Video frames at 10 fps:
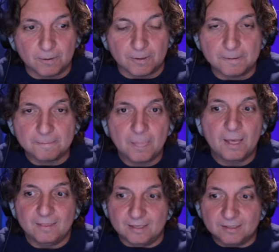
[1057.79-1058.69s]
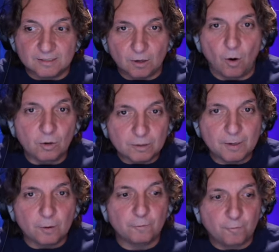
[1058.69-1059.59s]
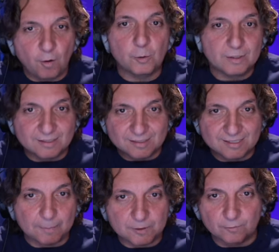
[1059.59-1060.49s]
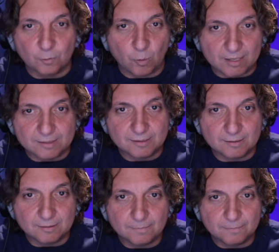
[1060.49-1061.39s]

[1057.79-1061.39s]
All right? This is all about following the steps of Christ.